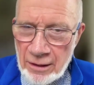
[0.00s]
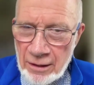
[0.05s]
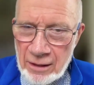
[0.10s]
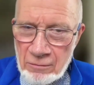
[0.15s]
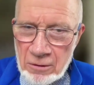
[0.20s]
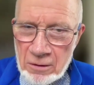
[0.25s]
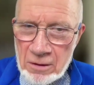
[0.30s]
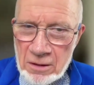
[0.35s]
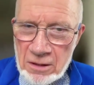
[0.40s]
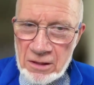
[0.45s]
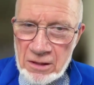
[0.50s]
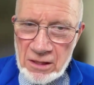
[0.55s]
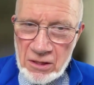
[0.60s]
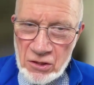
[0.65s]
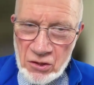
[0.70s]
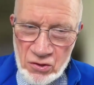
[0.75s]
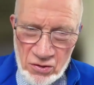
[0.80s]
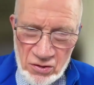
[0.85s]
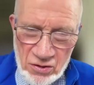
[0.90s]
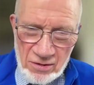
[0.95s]
Now, what the
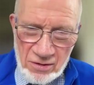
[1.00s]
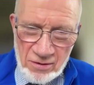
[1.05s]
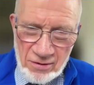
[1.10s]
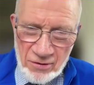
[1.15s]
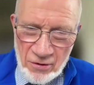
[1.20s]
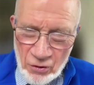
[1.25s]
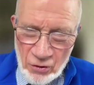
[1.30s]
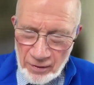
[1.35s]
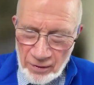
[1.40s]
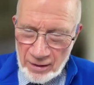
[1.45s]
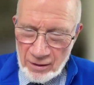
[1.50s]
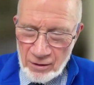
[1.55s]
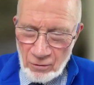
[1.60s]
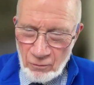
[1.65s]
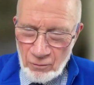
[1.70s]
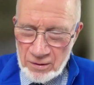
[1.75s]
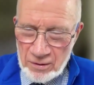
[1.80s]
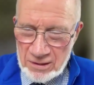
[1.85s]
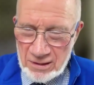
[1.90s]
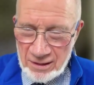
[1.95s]
teacher's doing,
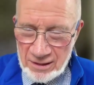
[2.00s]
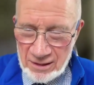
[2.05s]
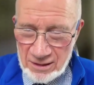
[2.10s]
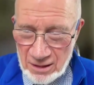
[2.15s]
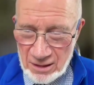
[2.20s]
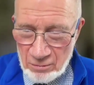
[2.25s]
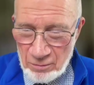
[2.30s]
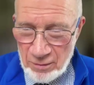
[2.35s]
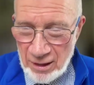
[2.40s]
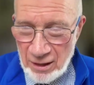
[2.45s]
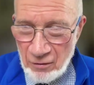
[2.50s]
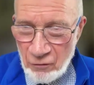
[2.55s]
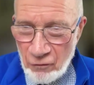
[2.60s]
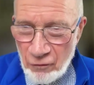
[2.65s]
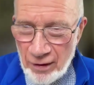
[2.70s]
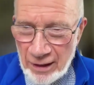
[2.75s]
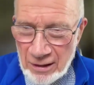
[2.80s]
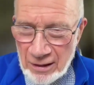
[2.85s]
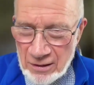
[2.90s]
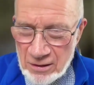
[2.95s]
obviously, is the main
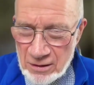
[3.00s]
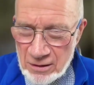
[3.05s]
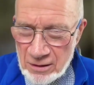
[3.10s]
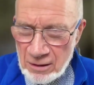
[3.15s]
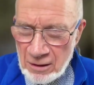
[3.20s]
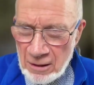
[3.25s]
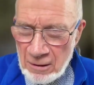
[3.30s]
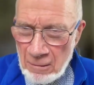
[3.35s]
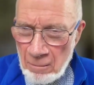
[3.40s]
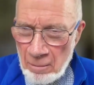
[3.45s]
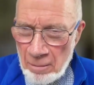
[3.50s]
factor